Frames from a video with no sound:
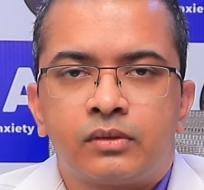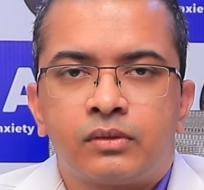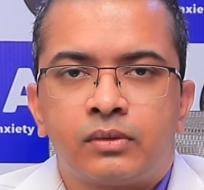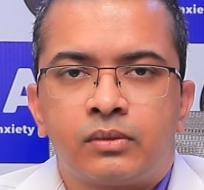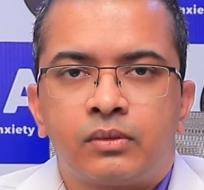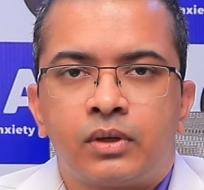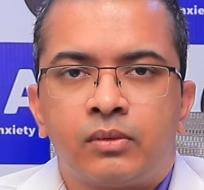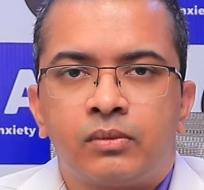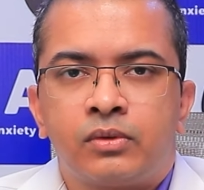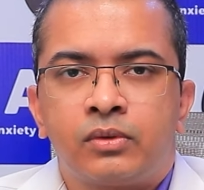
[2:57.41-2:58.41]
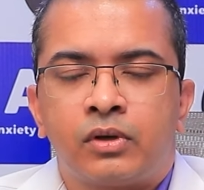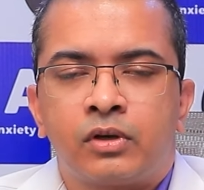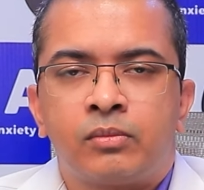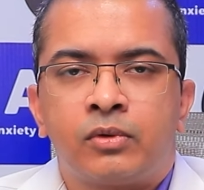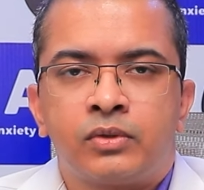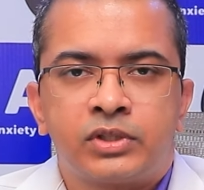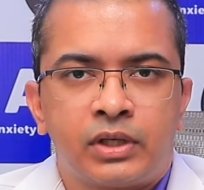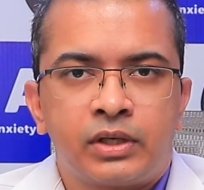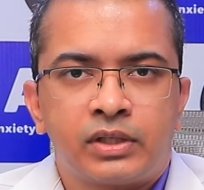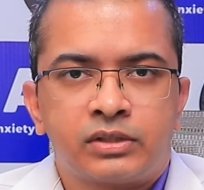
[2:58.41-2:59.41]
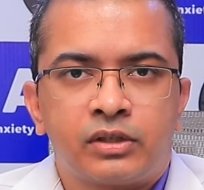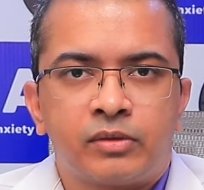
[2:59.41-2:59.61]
So now to talk about genetics and